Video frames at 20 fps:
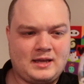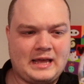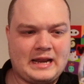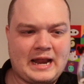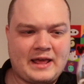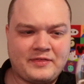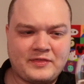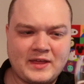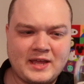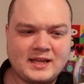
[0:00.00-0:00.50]

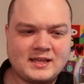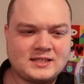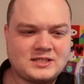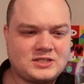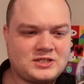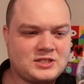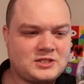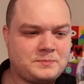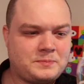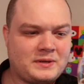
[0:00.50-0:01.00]
And I think
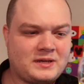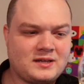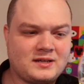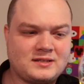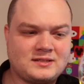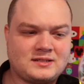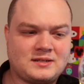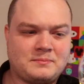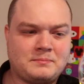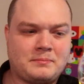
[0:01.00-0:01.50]
it's just
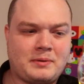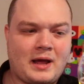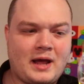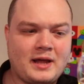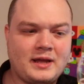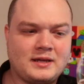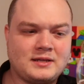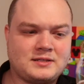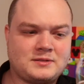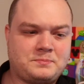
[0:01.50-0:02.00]
because I'm
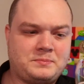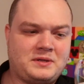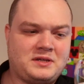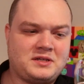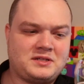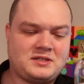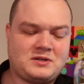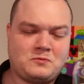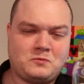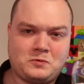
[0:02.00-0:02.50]
biased
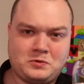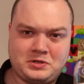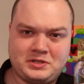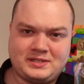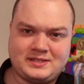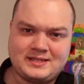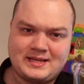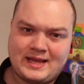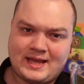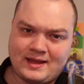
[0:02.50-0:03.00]
because I
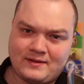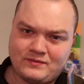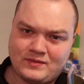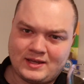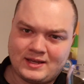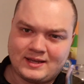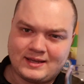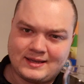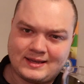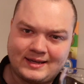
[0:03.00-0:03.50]
want it to have
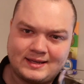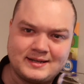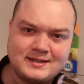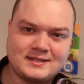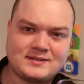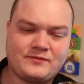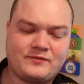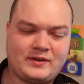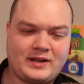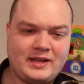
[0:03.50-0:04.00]
that
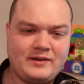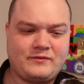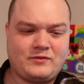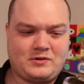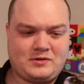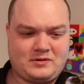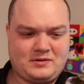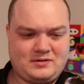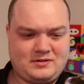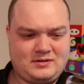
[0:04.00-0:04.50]
Guinness
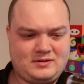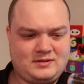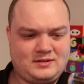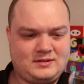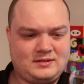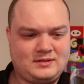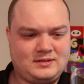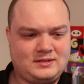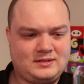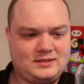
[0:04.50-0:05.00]
flavor.
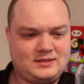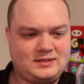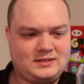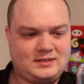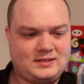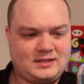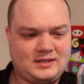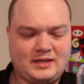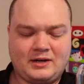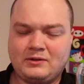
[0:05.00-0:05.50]

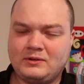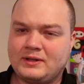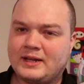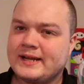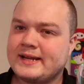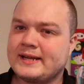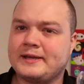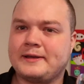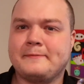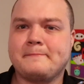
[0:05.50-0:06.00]
I don't
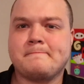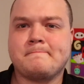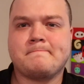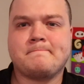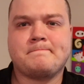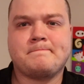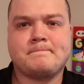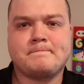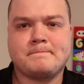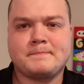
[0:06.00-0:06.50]
like it.
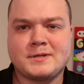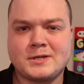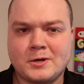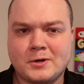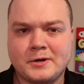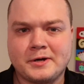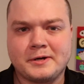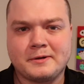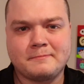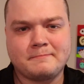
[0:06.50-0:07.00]
I'm
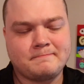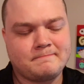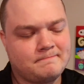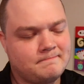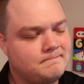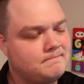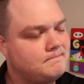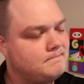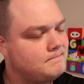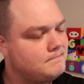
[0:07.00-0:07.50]
sorry.
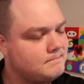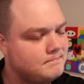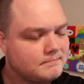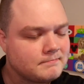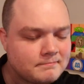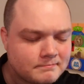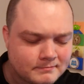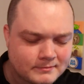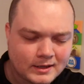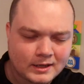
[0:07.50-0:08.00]

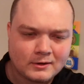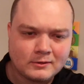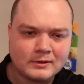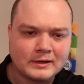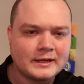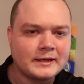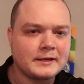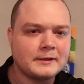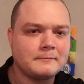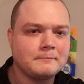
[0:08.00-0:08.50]
I don't
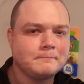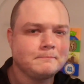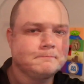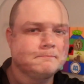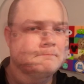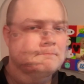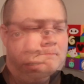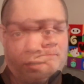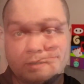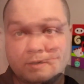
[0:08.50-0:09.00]
like it.
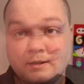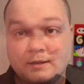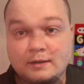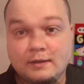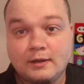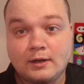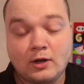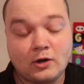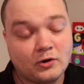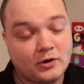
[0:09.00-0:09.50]

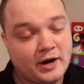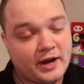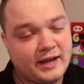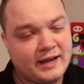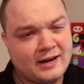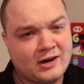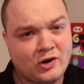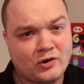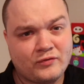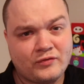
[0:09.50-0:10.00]
All
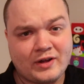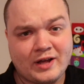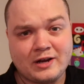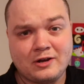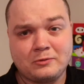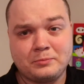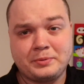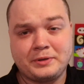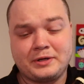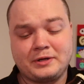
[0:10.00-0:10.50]
right, and our
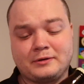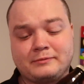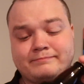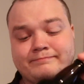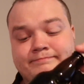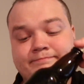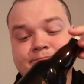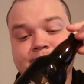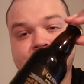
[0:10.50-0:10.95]
final beer,